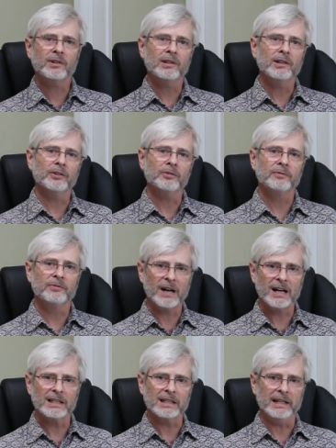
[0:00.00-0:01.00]
in his
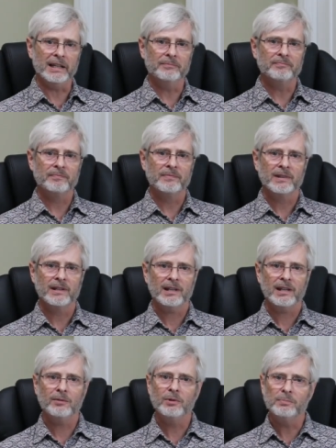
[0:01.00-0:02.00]
folly,
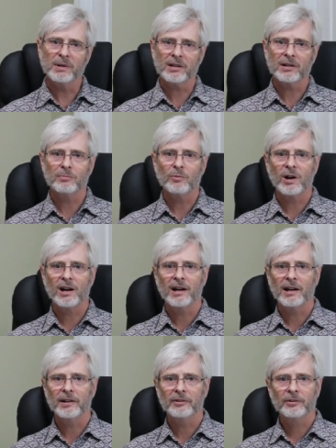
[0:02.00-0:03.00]
he would become
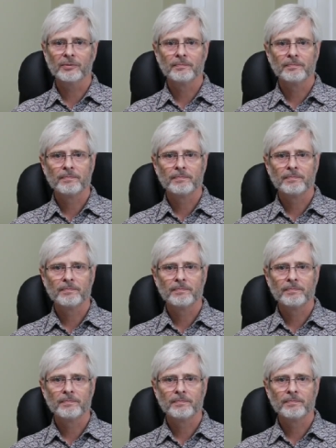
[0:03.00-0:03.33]
wise."